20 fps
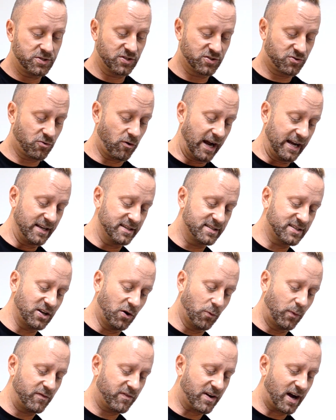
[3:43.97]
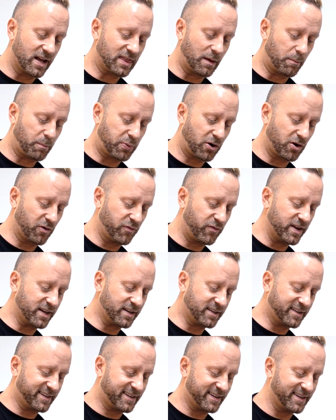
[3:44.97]
is great. So we've got the
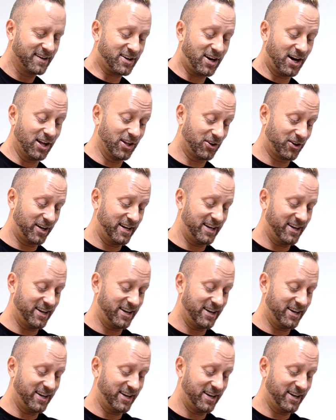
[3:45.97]
perfect color